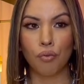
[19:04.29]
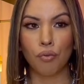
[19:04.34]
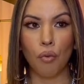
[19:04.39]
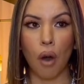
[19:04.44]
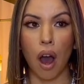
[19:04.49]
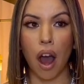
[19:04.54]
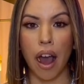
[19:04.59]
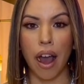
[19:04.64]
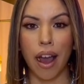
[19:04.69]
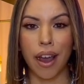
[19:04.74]

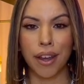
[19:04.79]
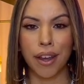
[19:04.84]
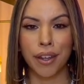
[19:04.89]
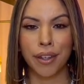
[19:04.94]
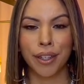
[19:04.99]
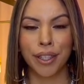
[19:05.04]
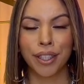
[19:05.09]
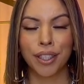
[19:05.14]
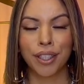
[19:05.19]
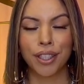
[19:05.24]
Why?
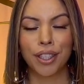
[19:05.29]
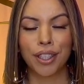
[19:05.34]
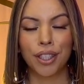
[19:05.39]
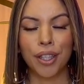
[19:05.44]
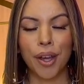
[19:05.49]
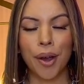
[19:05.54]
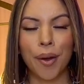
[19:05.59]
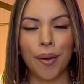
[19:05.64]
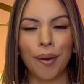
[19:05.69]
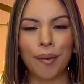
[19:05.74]

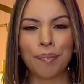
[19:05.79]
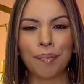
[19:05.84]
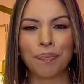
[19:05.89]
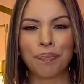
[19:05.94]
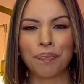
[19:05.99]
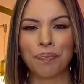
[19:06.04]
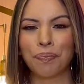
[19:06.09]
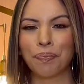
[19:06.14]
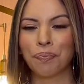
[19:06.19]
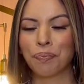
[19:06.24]
So
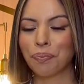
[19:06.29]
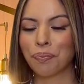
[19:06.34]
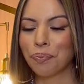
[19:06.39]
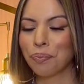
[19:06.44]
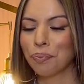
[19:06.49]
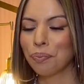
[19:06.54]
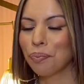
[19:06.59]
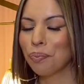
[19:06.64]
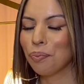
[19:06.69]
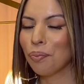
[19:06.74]

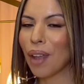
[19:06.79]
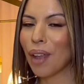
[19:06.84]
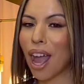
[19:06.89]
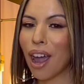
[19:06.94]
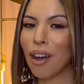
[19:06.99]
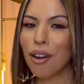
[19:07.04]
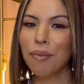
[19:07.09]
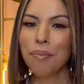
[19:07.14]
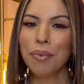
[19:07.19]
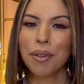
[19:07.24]
I
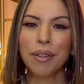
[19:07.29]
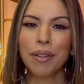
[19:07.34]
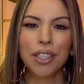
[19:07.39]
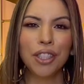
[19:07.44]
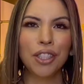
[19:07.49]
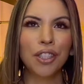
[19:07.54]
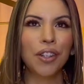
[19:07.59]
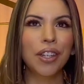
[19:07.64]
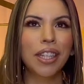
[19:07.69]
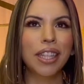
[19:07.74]
hope you
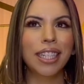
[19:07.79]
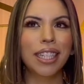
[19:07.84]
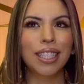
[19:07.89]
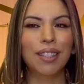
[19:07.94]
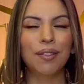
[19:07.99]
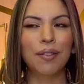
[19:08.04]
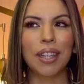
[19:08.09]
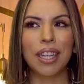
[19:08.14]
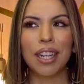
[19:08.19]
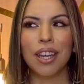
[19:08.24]
enjoyed this
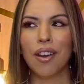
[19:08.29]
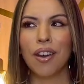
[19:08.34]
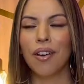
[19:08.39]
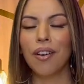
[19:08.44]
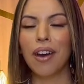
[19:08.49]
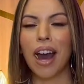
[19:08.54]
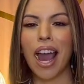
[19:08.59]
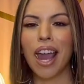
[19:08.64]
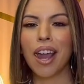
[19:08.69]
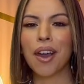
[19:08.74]
video.
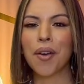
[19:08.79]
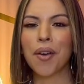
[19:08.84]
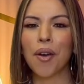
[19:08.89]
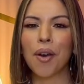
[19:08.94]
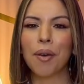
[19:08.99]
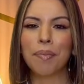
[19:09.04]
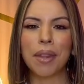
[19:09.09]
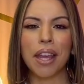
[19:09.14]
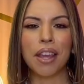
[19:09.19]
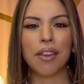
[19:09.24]
I
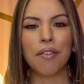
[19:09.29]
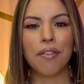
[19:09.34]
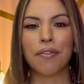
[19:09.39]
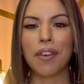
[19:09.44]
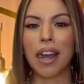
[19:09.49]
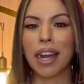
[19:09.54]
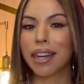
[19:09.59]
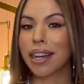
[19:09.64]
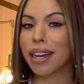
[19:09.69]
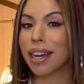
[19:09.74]
hope that you
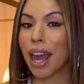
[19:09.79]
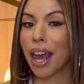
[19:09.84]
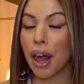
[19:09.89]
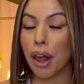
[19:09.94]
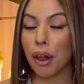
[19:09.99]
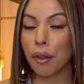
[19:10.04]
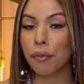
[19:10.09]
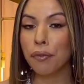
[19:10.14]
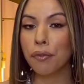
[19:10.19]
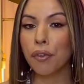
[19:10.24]
find it
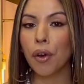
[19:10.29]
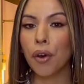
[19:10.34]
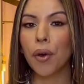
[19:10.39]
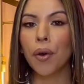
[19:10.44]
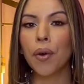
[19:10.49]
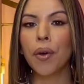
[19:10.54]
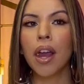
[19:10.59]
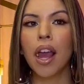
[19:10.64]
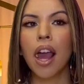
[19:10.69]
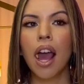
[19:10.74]

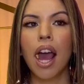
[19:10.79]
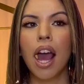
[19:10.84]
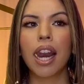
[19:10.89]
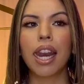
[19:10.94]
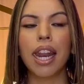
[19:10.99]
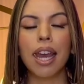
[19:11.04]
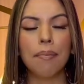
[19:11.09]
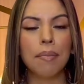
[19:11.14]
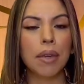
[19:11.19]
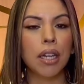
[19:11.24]
helpful.
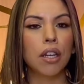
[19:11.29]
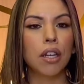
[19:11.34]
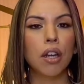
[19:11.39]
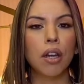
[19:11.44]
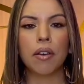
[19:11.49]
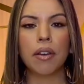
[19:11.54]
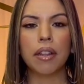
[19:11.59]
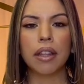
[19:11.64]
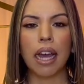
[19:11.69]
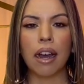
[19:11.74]
Let me
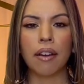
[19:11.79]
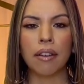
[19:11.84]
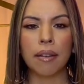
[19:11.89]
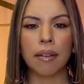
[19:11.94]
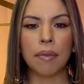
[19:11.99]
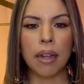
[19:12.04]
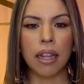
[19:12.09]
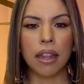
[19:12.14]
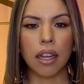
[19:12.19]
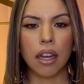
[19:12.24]
know down
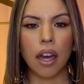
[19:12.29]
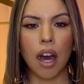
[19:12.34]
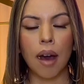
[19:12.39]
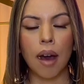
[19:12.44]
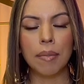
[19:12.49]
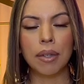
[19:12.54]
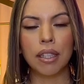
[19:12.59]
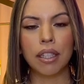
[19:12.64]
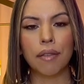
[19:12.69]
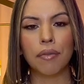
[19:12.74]
in the
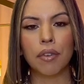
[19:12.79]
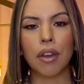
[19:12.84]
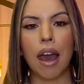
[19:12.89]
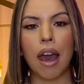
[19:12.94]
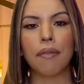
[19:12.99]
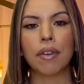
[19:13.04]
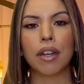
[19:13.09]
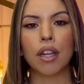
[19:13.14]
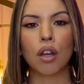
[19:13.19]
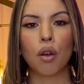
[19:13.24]
comments if you
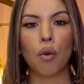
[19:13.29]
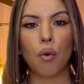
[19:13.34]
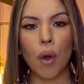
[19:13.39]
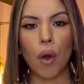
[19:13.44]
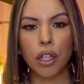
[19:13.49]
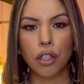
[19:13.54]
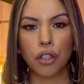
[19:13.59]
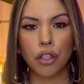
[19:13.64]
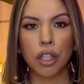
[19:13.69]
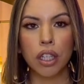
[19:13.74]
have any
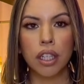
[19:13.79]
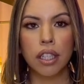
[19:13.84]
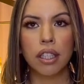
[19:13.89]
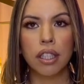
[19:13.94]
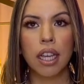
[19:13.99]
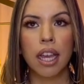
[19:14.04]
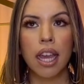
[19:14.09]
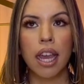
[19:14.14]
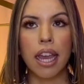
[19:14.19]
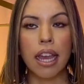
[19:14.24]
questions,
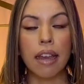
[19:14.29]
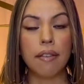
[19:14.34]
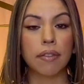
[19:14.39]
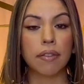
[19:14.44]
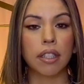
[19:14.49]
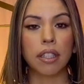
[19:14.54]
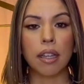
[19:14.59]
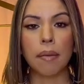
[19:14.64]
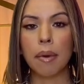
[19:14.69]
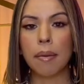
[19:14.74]
if
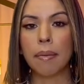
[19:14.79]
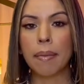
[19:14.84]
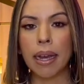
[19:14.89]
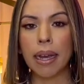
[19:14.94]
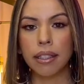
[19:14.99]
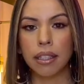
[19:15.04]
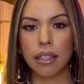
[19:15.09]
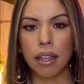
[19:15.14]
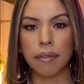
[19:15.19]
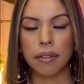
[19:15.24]
some of my
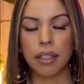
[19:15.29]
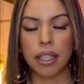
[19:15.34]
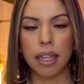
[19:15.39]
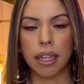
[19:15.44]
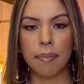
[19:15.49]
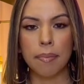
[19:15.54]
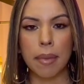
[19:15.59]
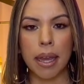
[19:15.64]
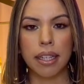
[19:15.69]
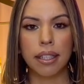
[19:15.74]
stuff
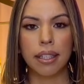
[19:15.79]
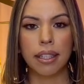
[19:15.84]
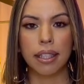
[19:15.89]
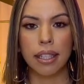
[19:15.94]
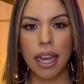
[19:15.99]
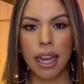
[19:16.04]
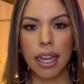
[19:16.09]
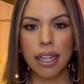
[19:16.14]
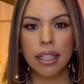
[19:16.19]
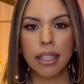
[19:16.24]
didn't make
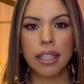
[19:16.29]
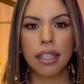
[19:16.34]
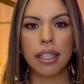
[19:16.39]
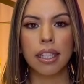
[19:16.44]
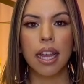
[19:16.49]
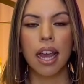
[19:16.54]
sense.